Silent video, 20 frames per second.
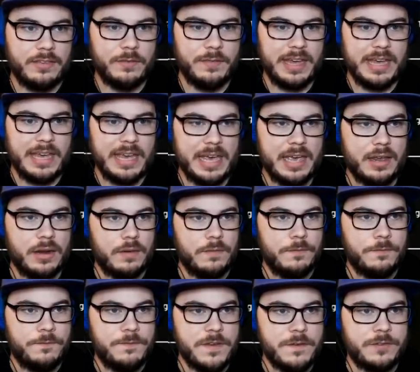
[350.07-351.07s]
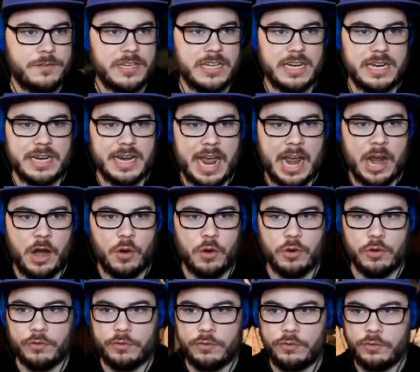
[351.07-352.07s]
if I get 15
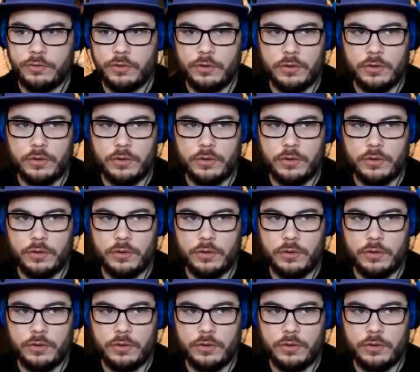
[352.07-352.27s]
errors.